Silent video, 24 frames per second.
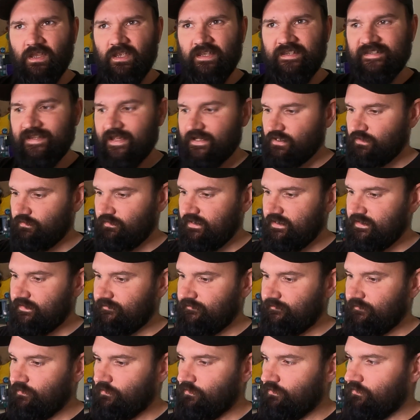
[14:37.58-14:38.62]
accessories
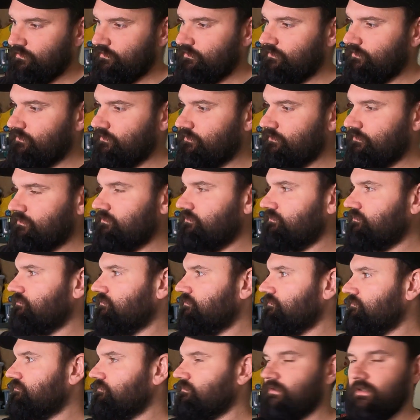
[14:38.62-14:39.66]
for
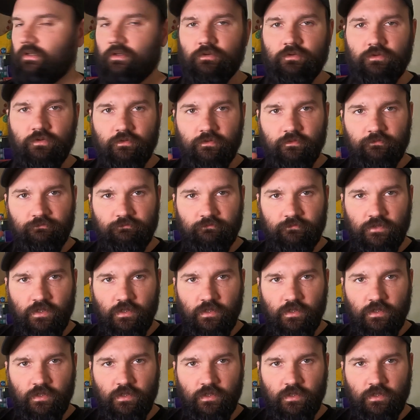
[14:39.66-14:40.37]
your